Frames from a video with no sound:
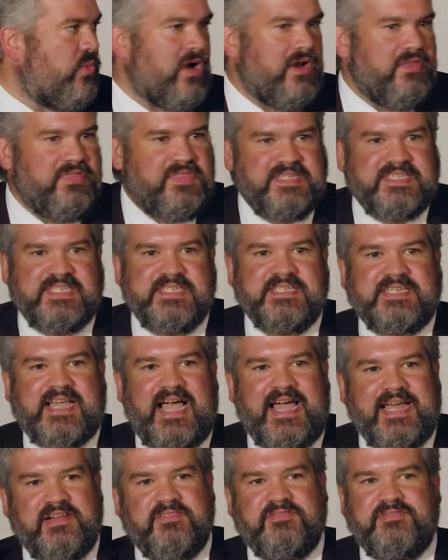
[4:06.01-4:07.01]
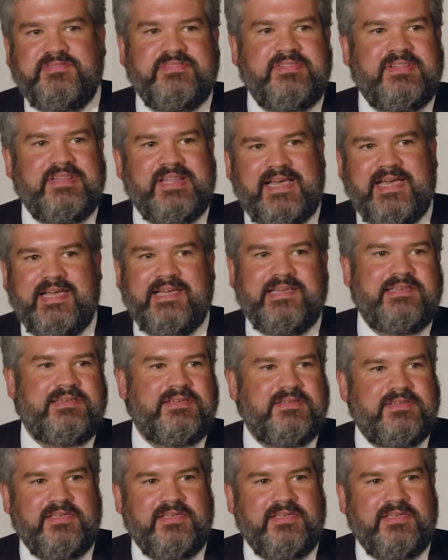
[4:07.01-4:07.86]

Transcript: where this is kind of like,